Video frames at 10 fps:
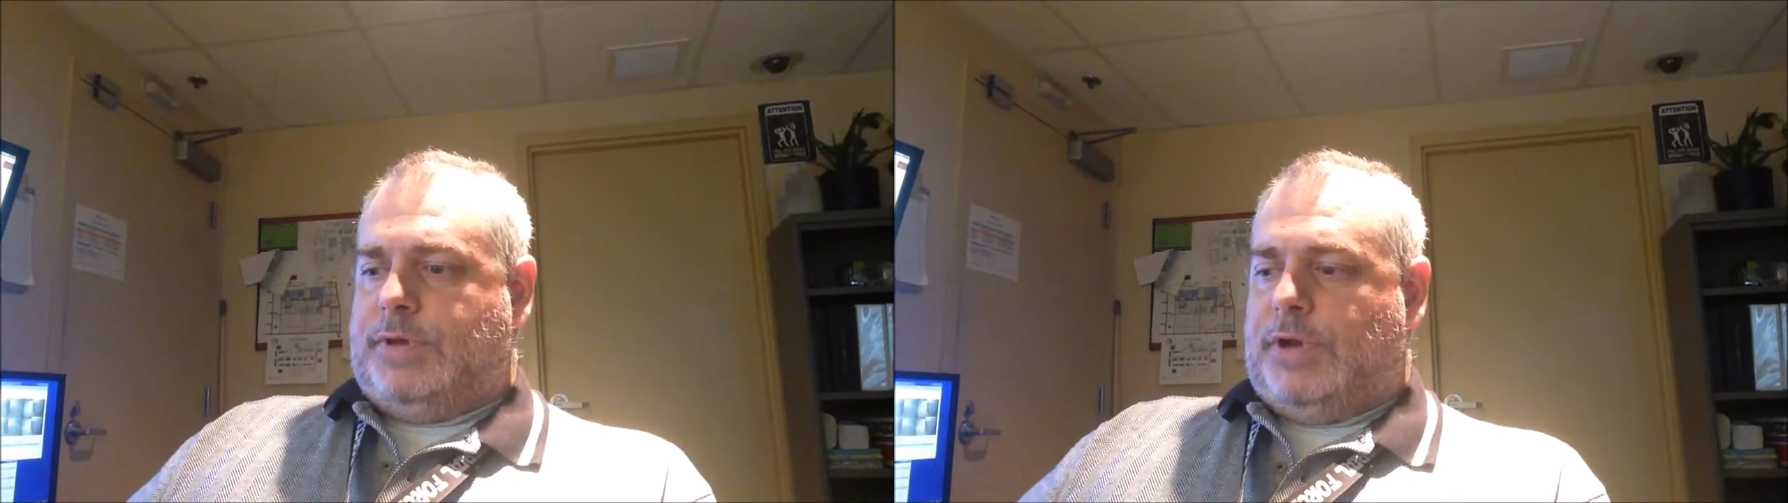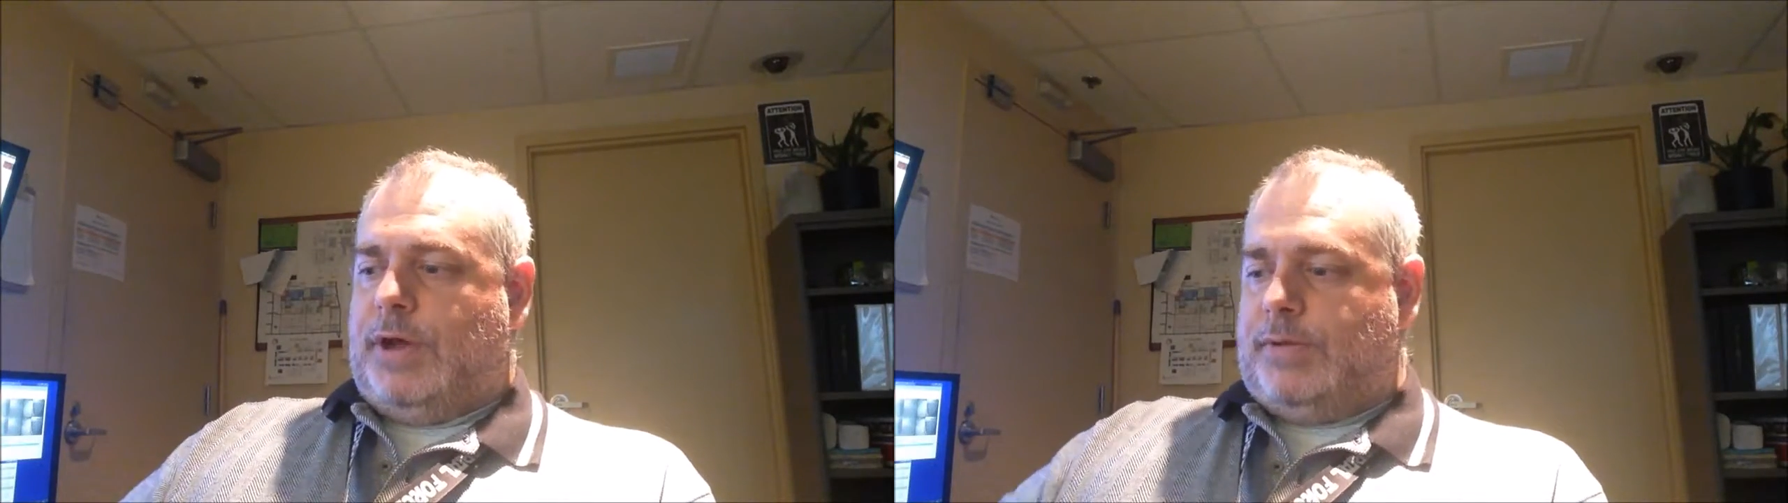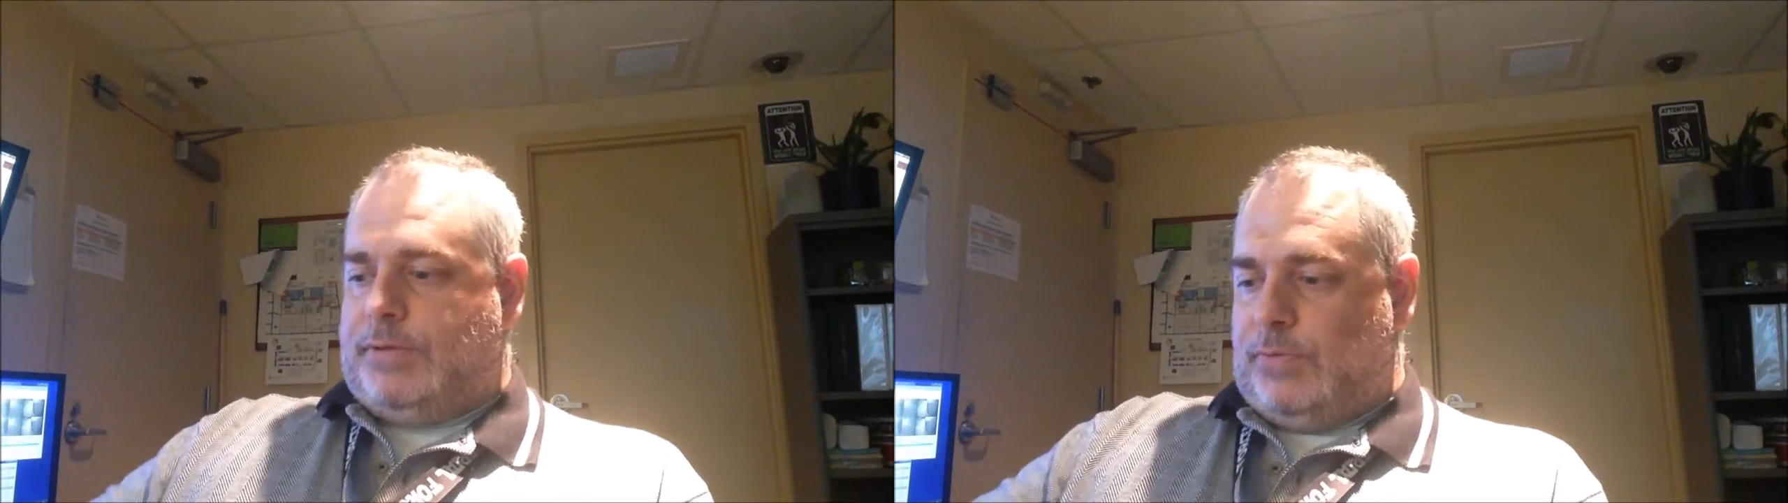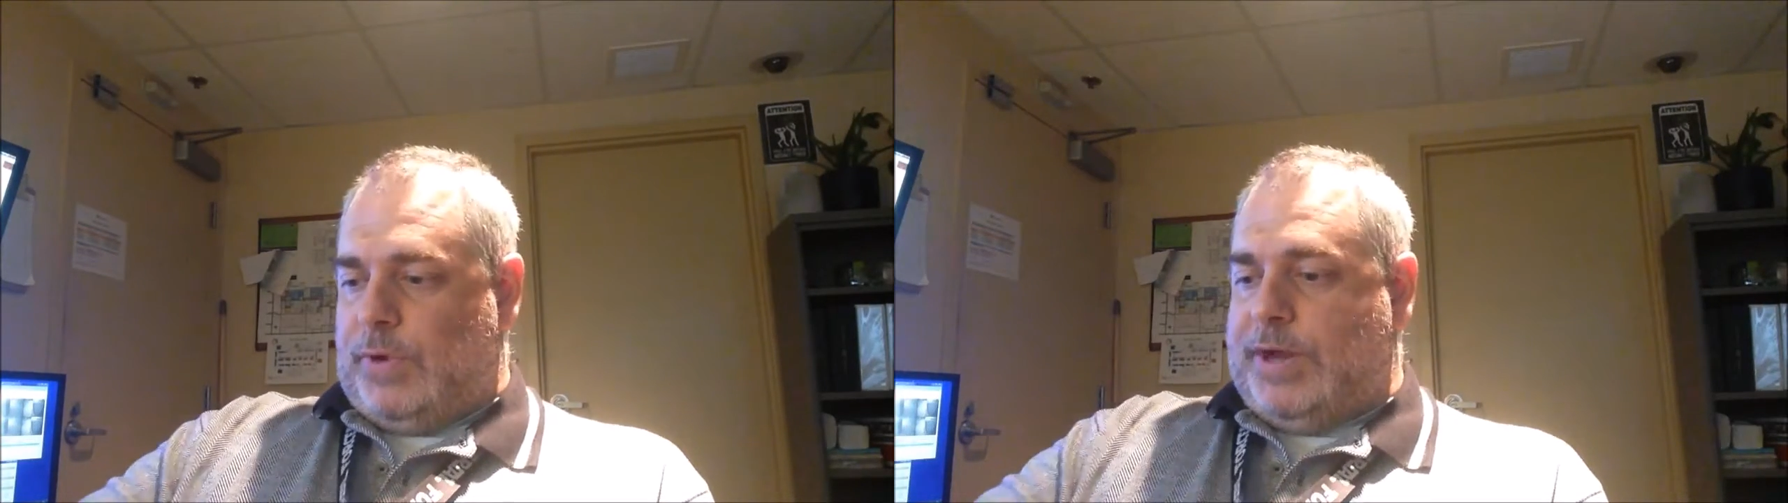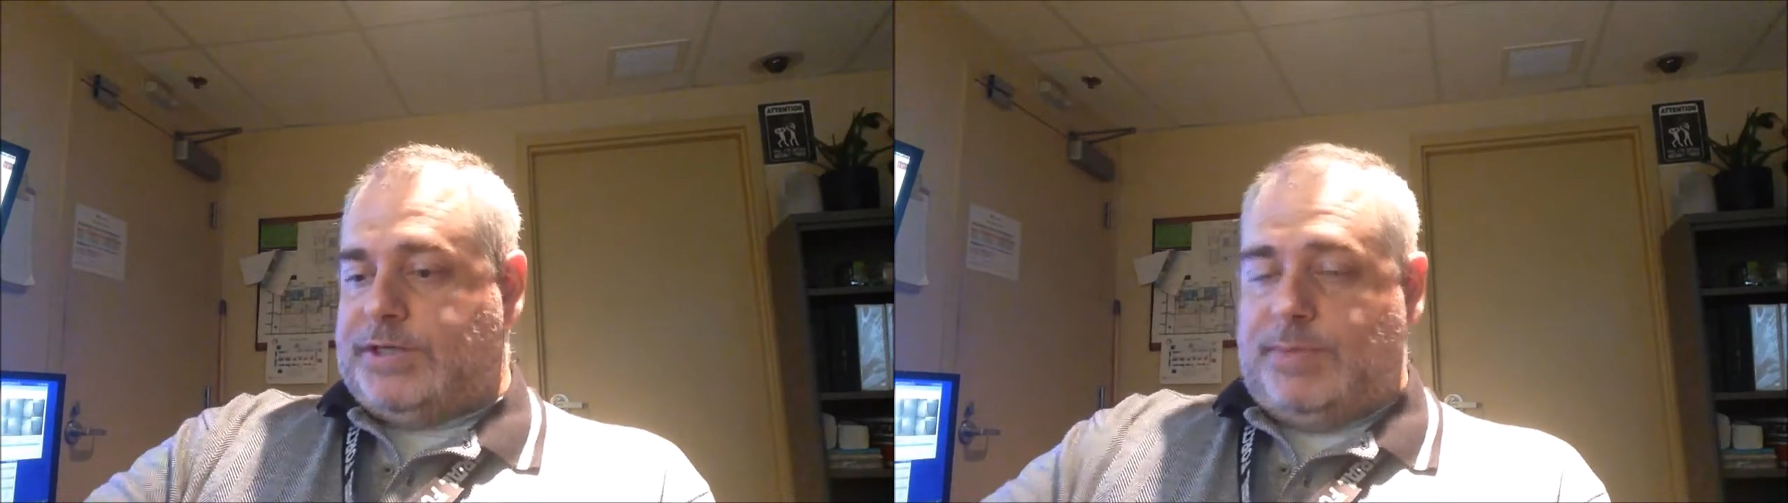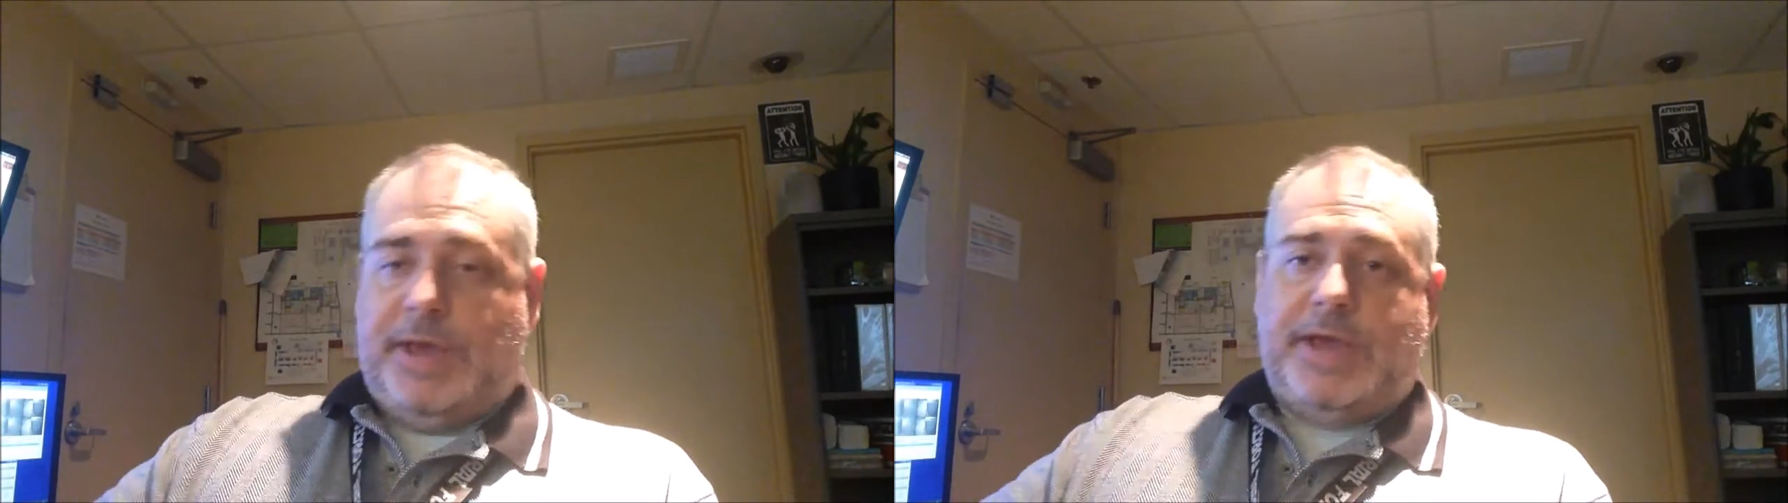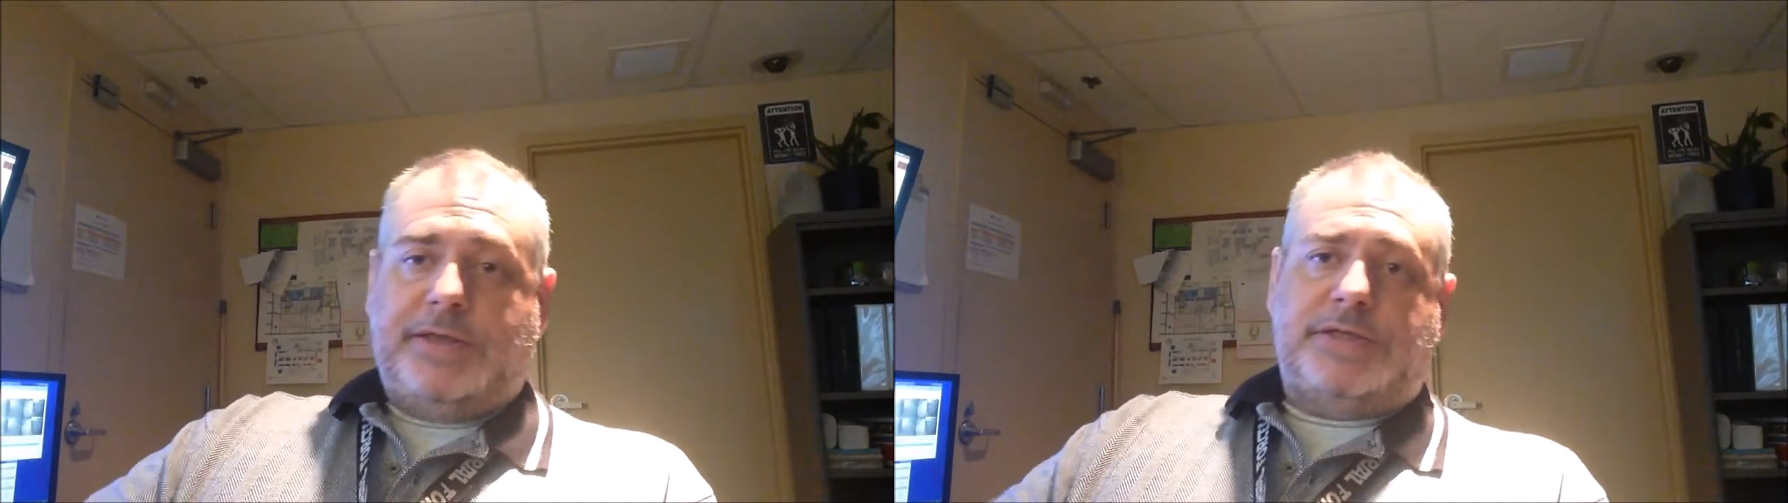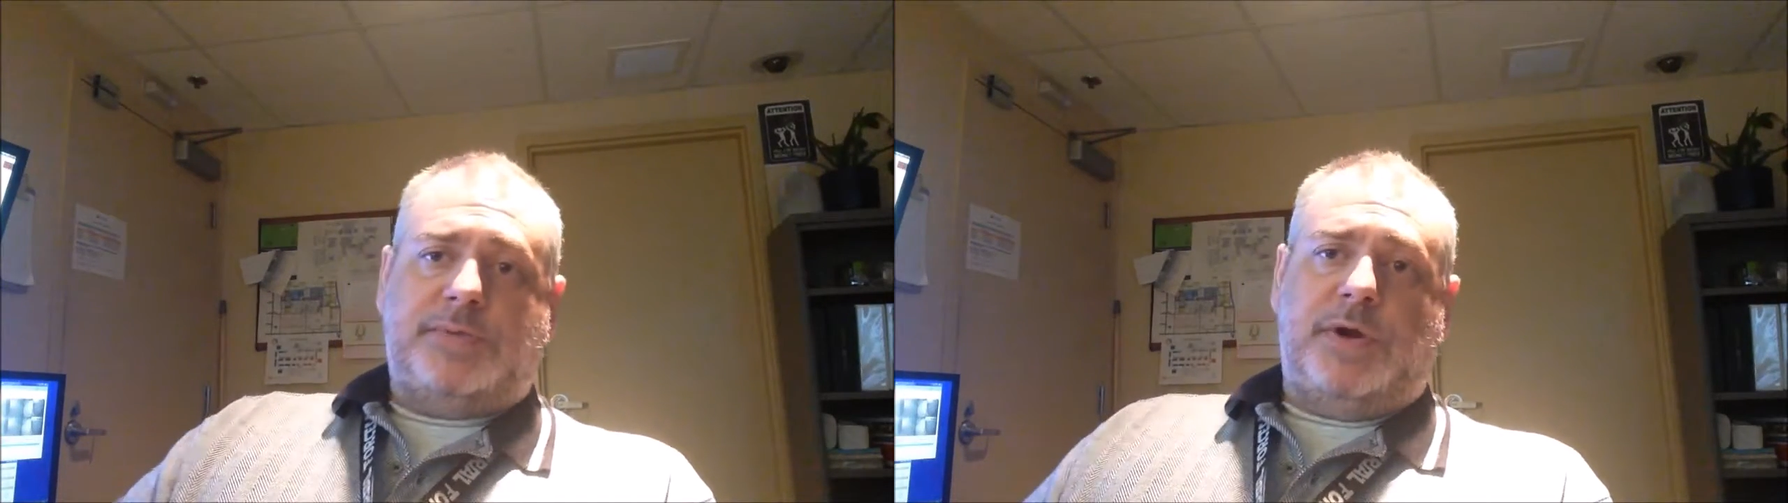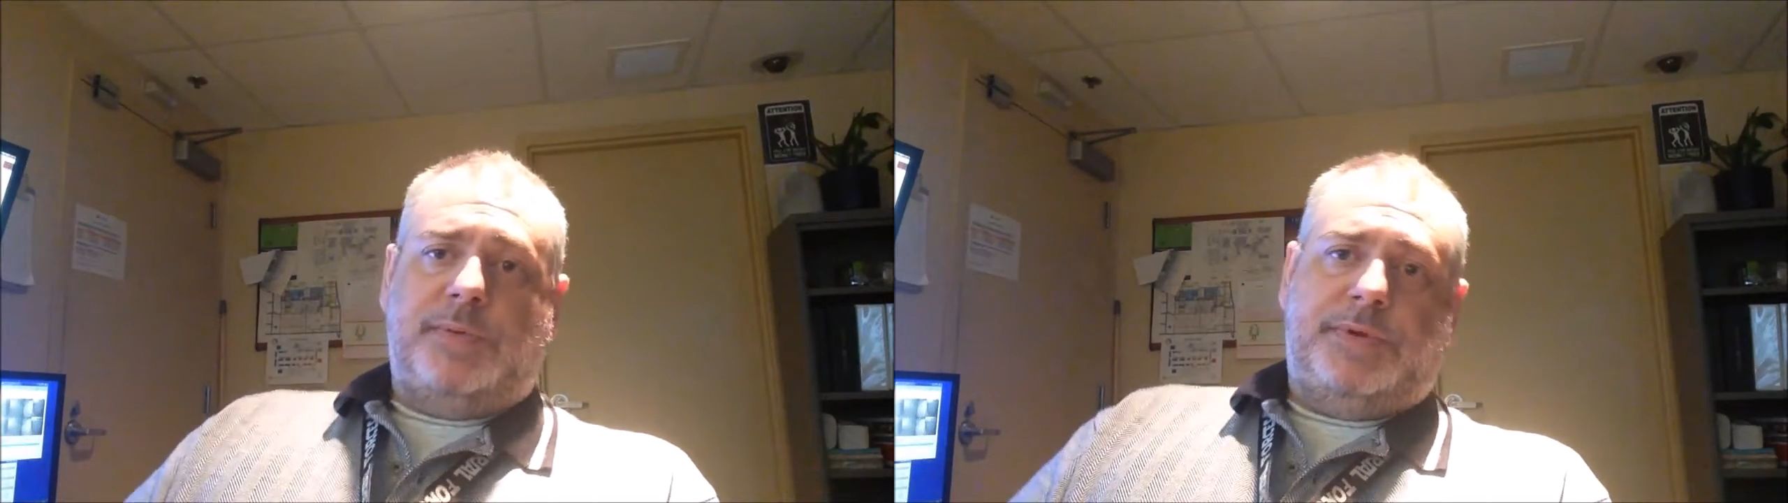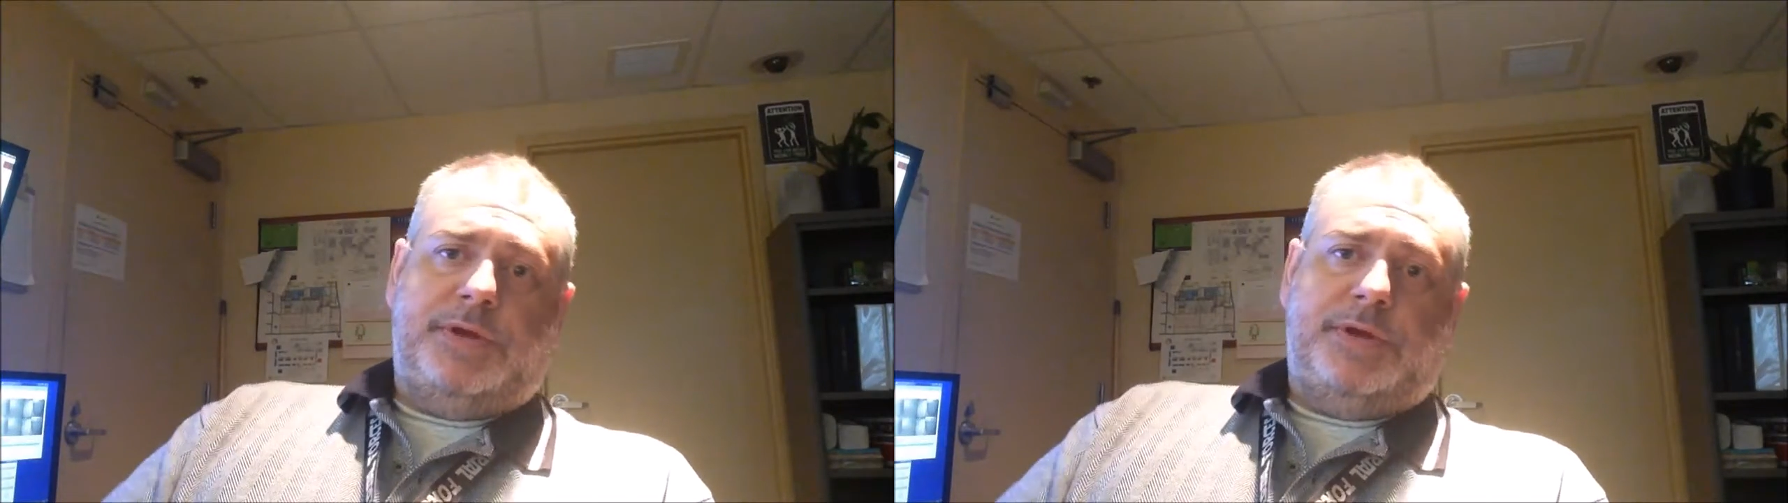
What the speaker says: You know, I arranged the back of the Suburban,